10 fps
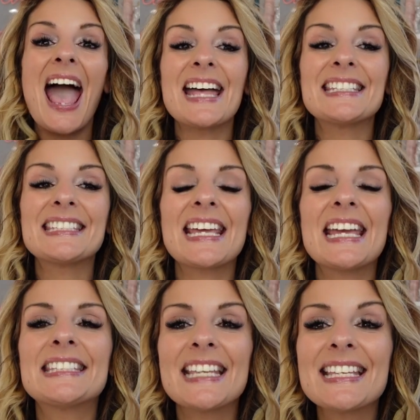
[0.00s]
And
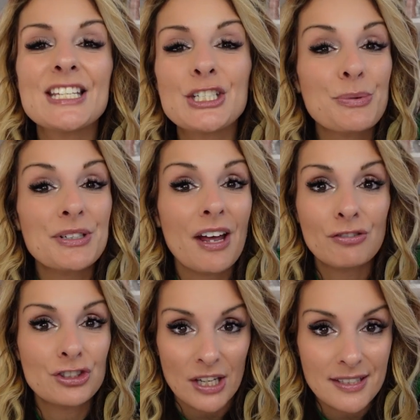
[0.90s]
it doesn't do
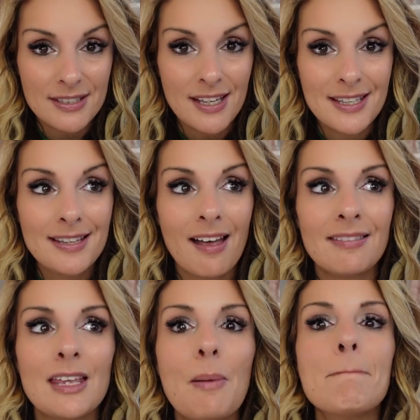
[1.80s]
enough justice
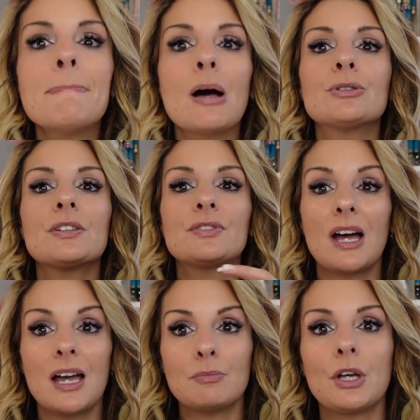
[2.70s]
on the amount of
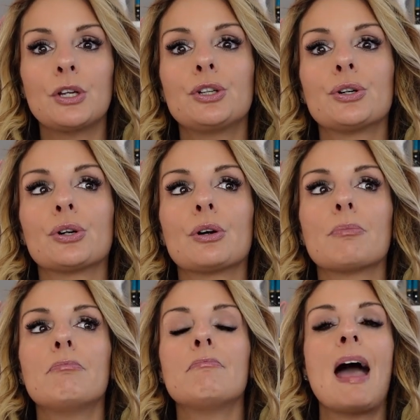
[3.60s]
time that
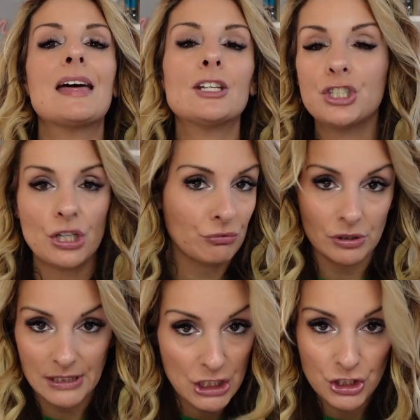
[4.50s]
you're managing
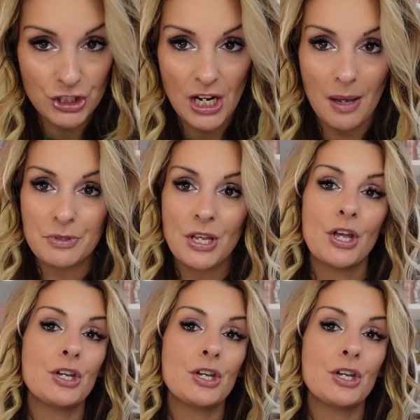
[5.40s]
relationships.